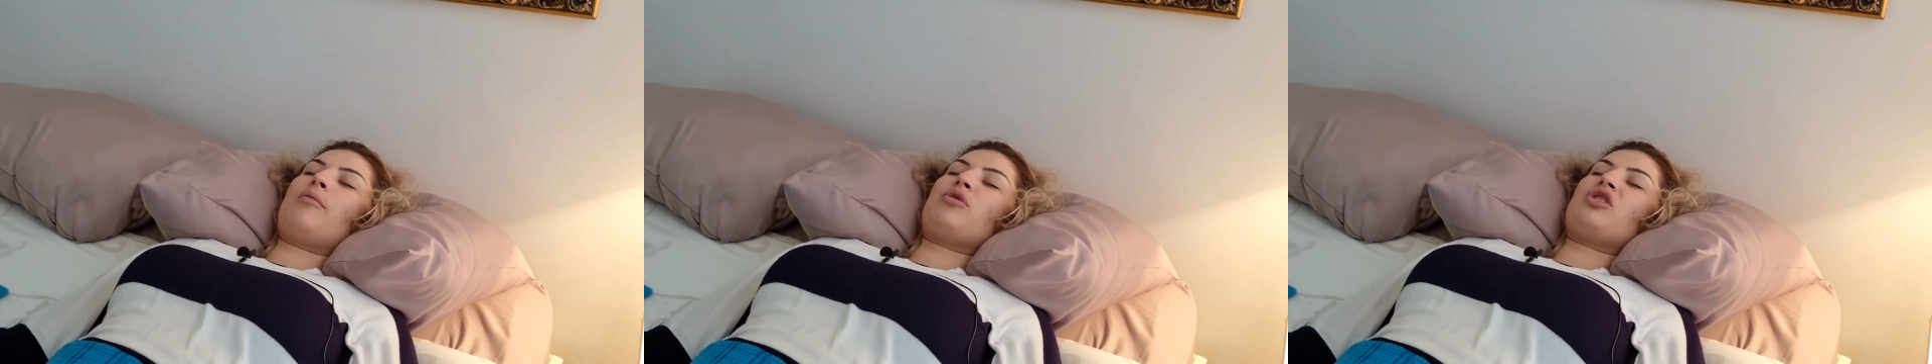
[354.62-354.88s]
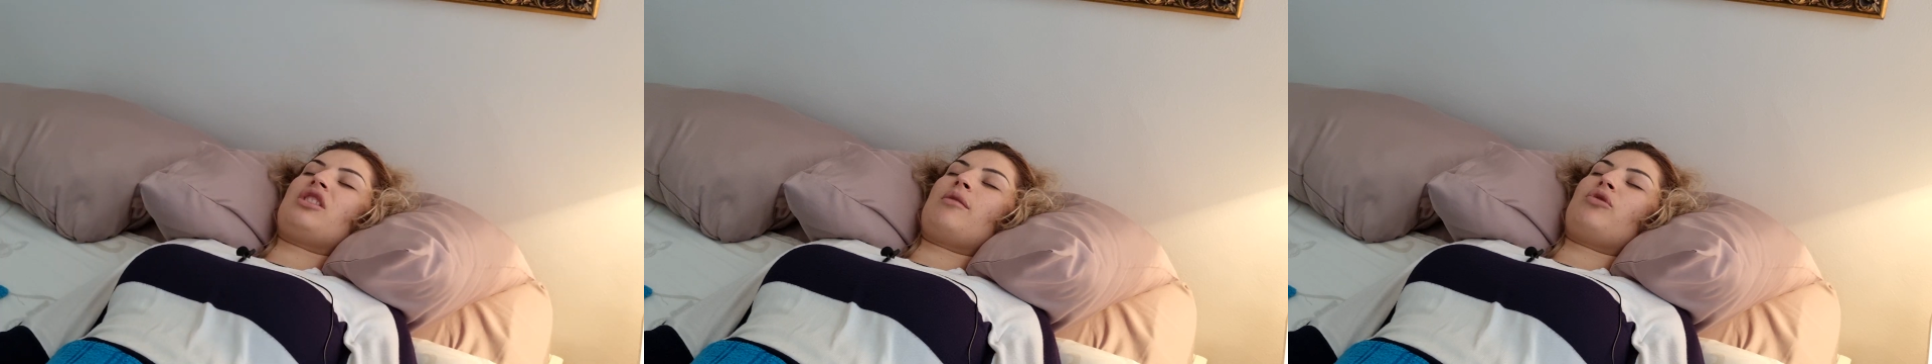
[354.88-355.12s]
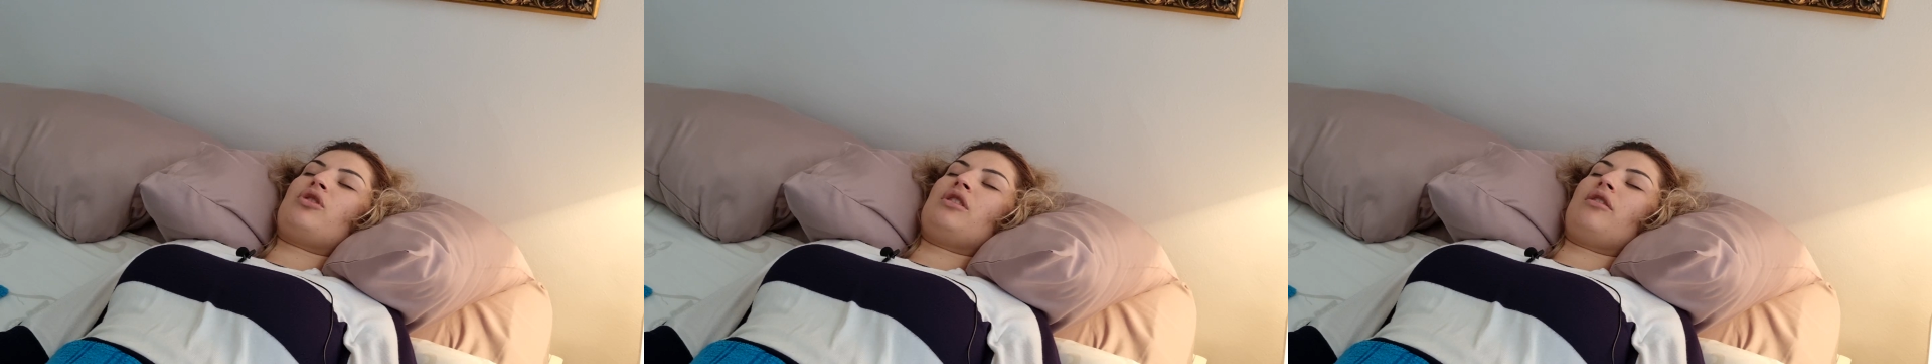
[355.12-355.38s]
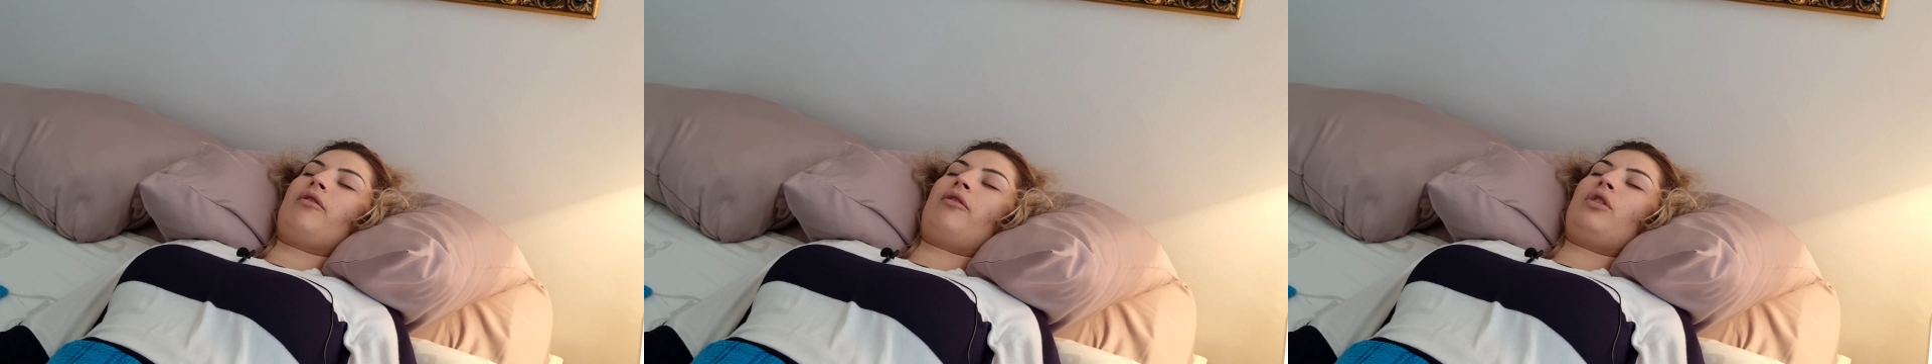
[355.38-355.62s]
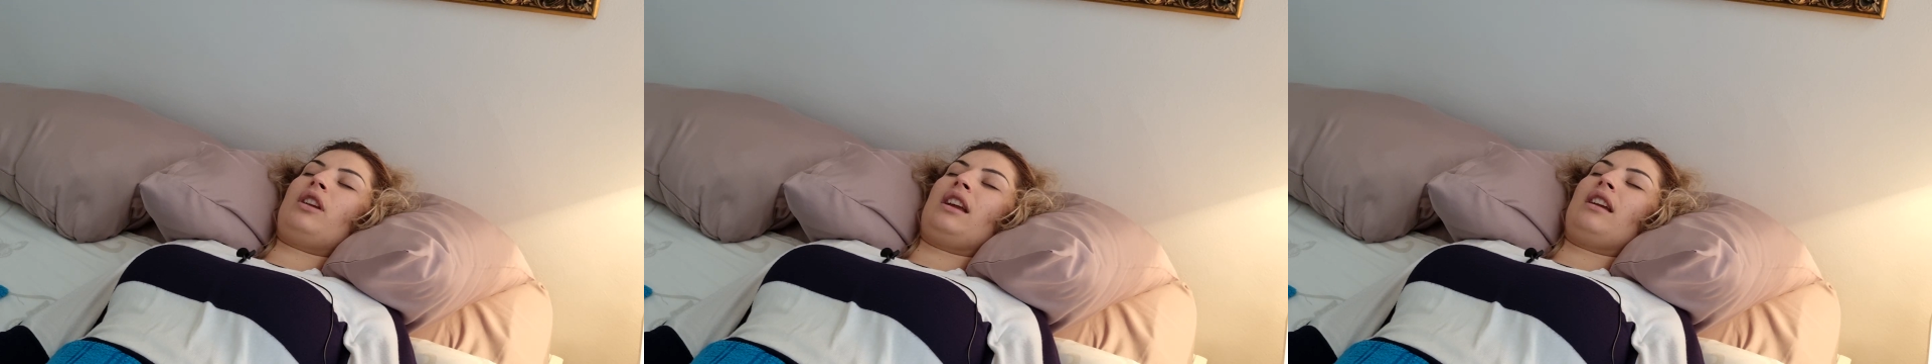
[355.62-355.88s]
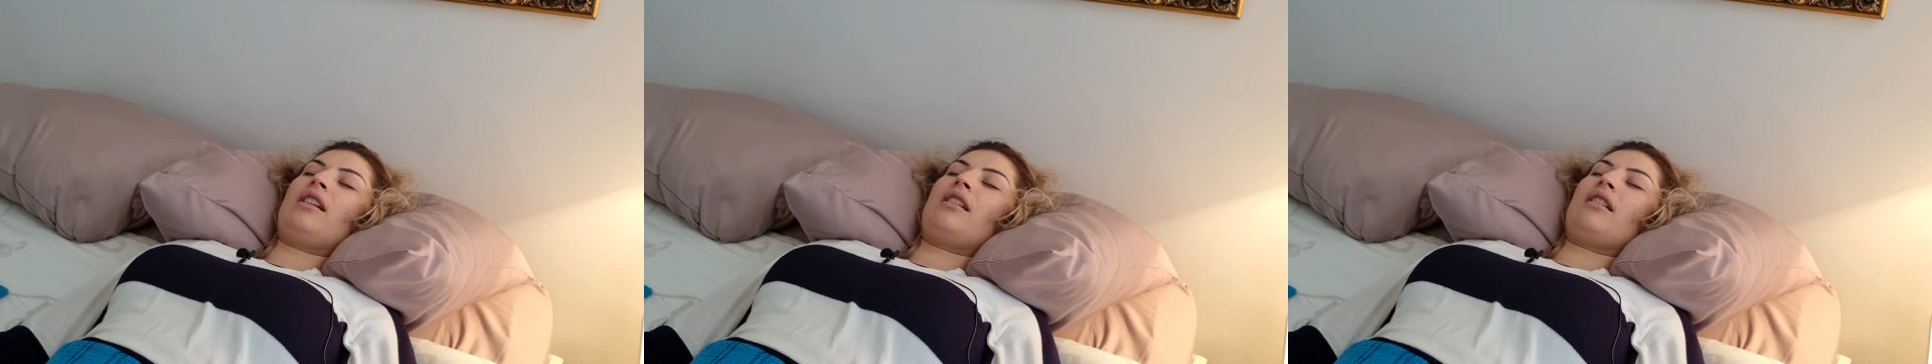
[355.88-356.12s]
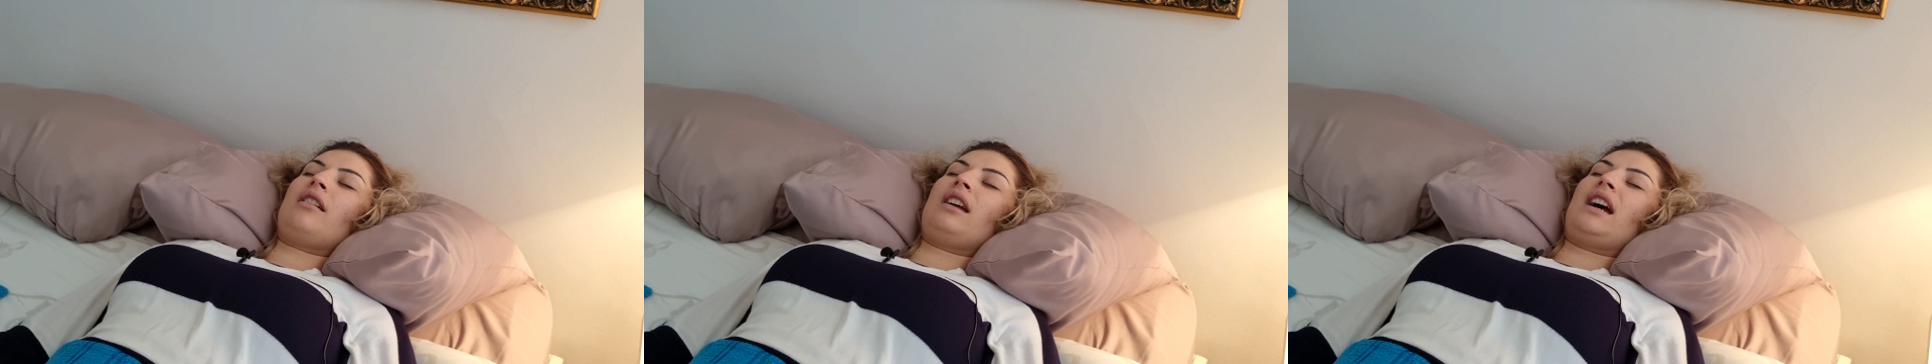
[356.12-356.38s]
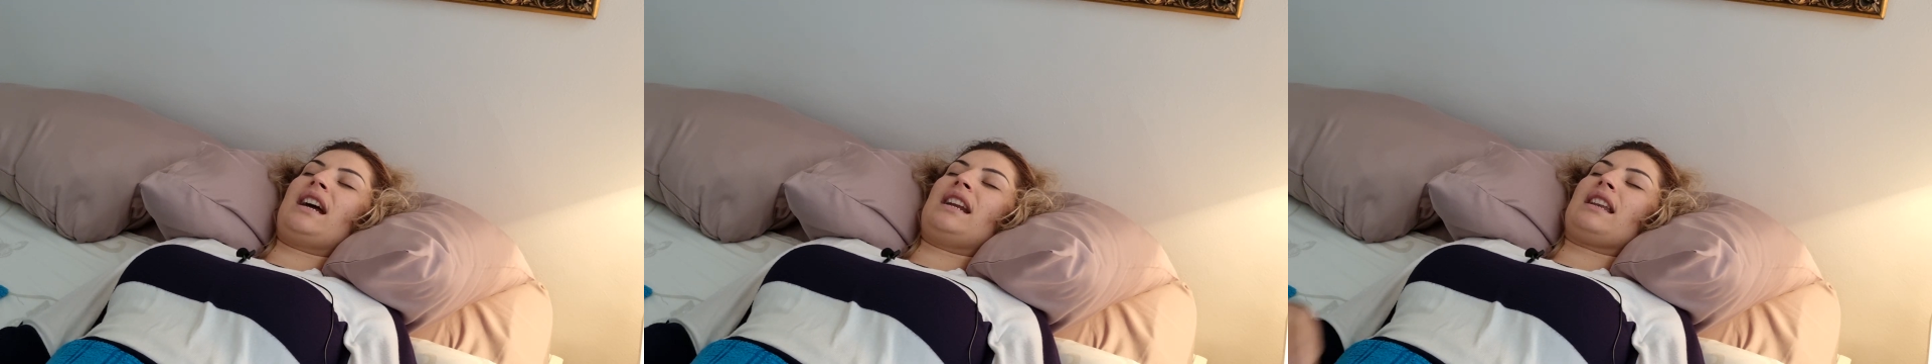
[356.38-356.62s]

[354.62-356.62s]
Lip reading: the perception is free and